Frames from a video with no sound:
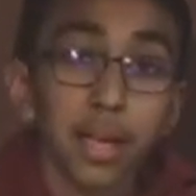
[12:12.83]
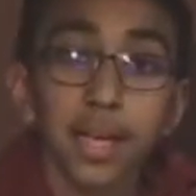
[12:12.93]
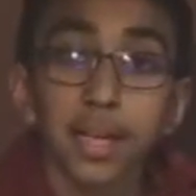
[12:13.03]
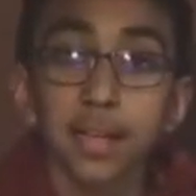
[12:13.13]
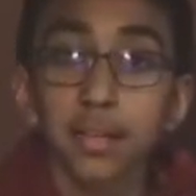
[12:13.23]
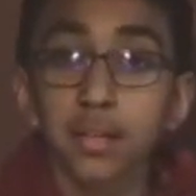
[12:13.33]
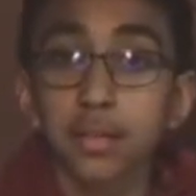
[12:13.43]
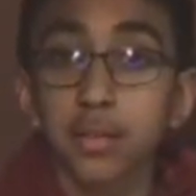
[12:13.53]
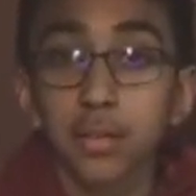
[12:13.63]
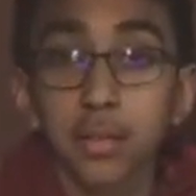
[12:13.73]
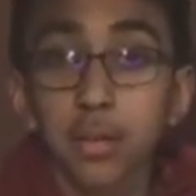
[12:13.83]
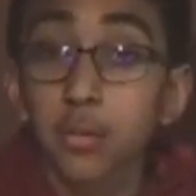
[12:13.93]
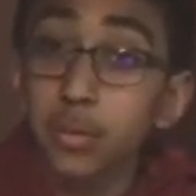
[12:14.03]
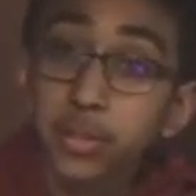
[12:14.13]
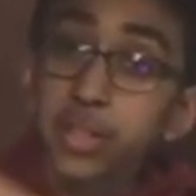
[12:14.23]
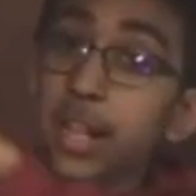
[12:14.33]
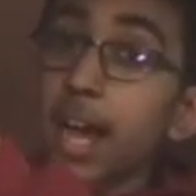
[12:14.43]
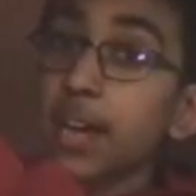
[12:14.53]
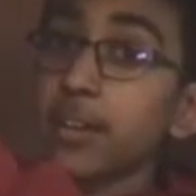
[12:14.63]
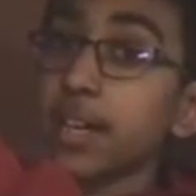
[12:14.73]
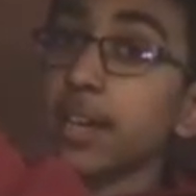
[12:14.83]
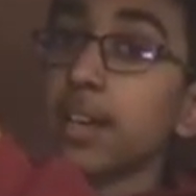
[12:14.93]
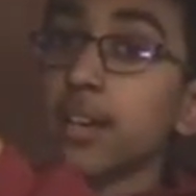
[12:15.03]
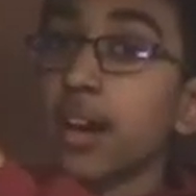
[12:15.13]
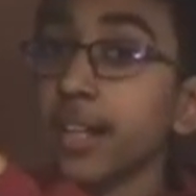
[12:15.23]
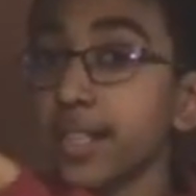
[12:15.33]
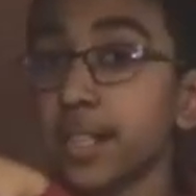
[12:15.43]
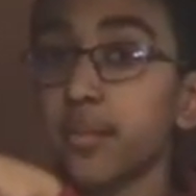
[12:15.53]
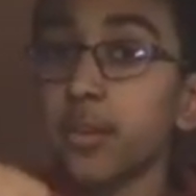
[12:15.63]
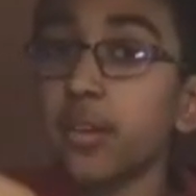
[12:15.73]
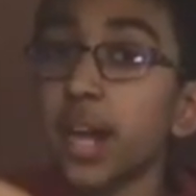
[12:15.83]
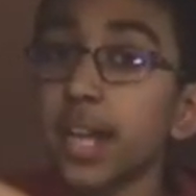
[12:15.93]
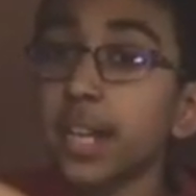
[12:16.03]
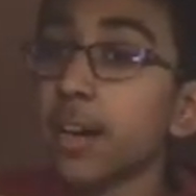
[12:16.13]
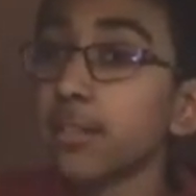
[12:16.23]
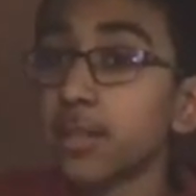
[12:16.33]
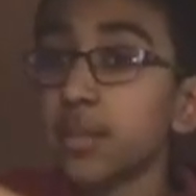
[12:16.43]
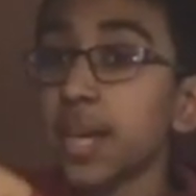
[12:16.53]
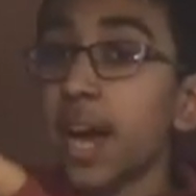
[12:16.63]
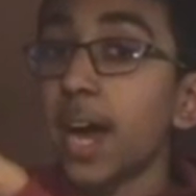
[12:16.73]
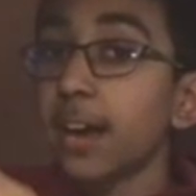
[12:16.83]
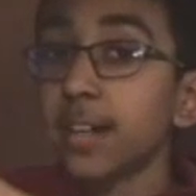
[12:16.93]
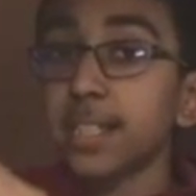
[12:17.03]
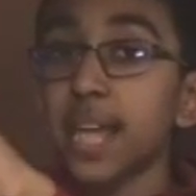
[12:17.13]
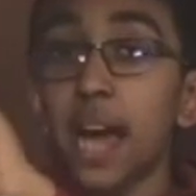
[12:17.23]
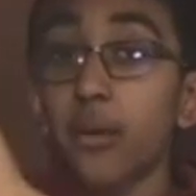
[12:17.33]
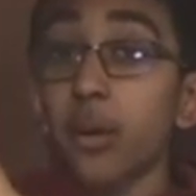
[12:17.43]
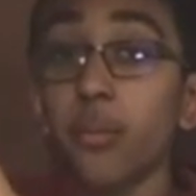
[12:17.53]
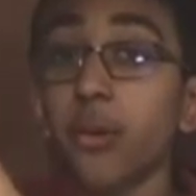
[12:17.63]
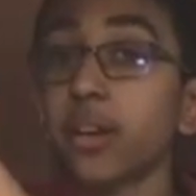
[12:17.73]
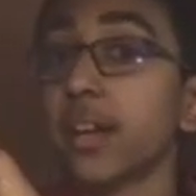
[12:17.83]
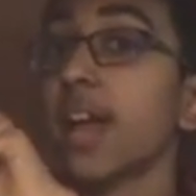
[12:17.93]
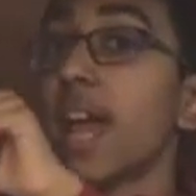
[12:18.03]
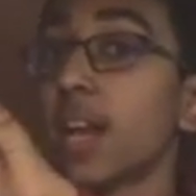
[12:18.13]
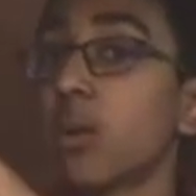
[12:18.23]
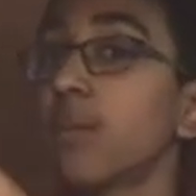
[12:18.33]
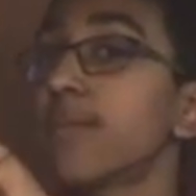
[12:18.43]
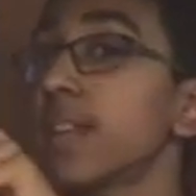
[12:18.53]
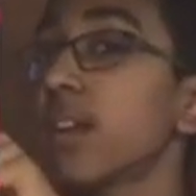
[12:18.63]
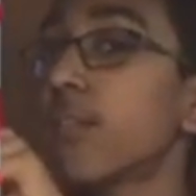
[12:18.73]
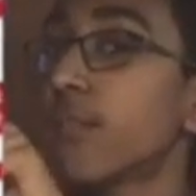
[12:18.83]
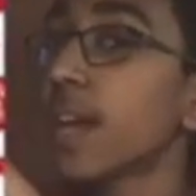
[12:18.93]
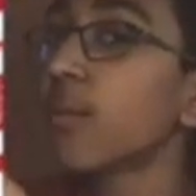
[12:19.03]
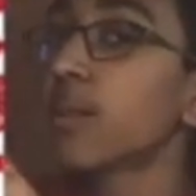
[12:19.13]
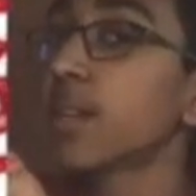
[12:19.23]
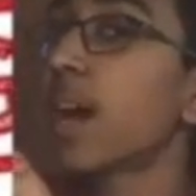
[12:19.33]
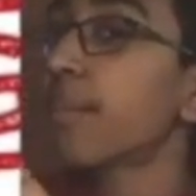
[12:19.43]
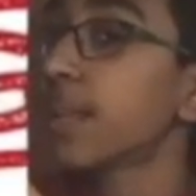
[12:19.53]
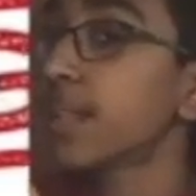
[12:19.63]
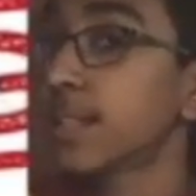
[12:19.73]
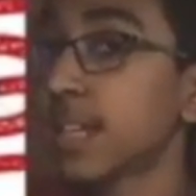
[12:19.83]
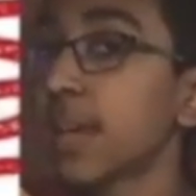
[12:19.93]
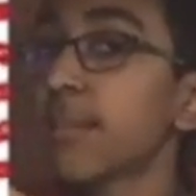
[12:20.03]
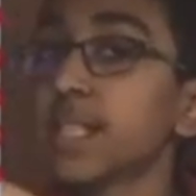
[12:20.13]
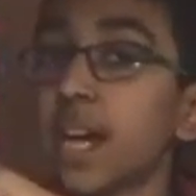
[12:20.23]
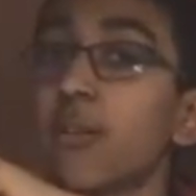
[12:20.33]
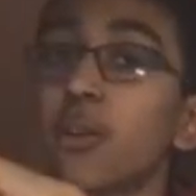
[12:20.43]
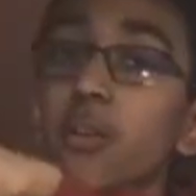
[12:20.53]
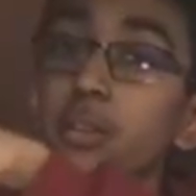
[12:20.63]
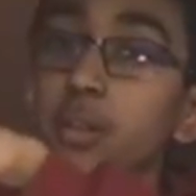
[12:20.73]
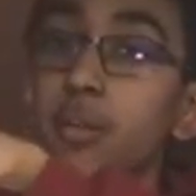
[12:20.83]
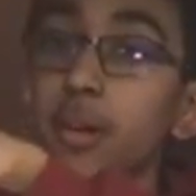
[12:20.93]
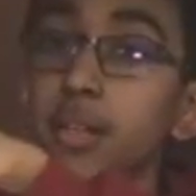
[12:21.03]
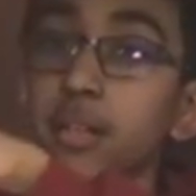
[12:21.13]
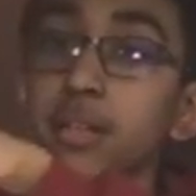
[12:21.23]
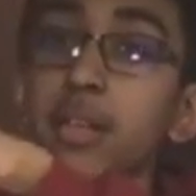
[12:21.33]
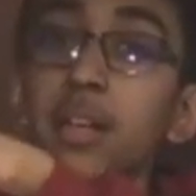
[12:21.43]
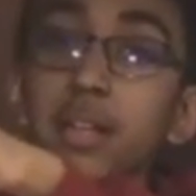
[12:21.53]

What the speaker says: And we're still hiring. Call this number right now to be hired as our reporter, and hopefully your fate will not be the same as our old reporters.